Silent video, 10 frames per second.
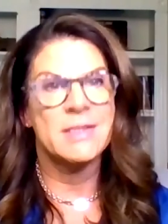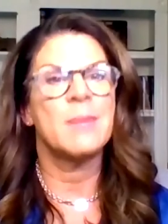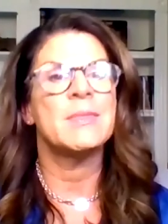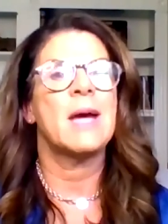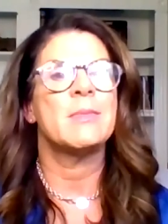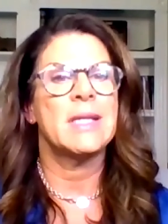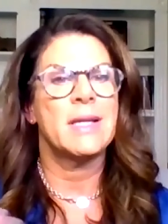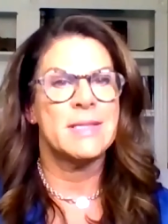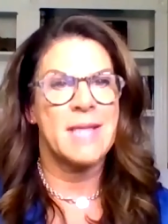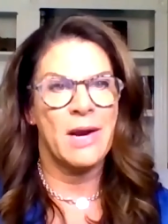Sometimes it
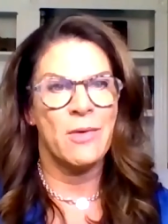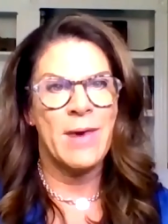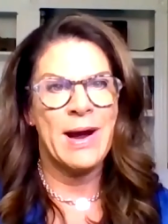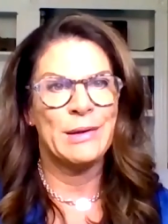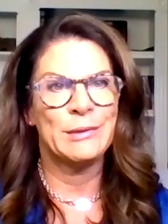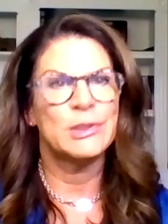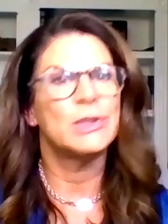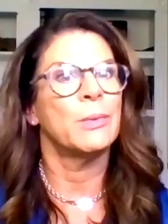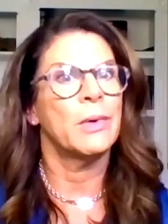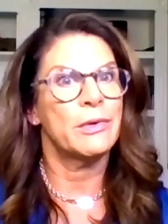can take a while
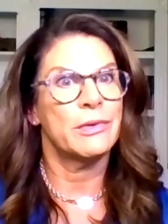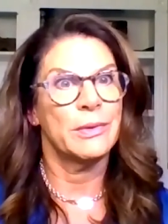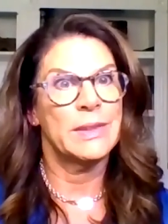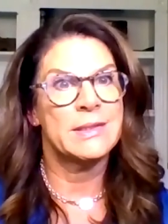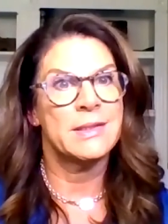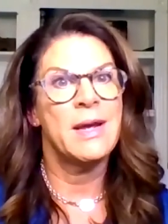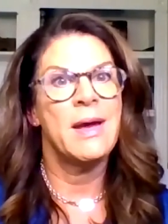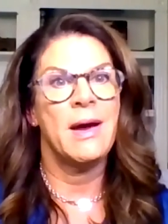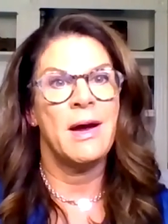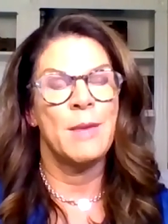to work through it
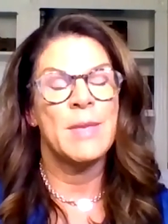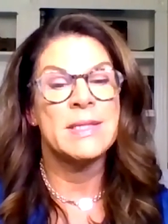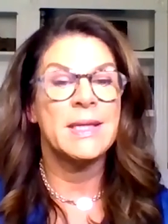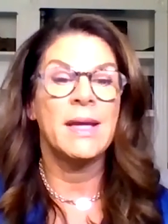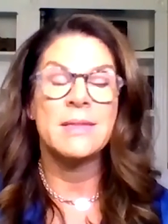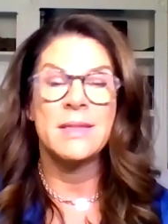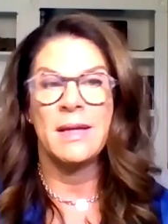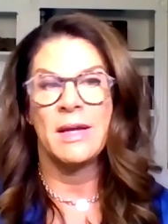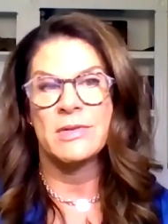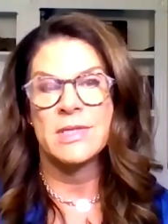um, and to get to
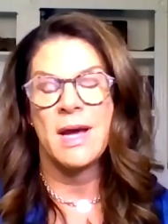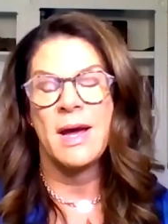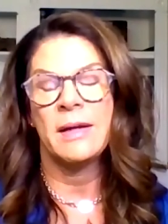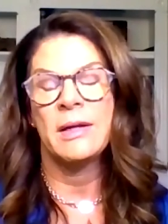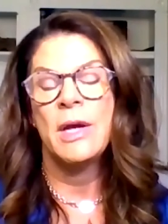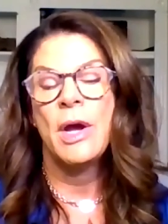the other side.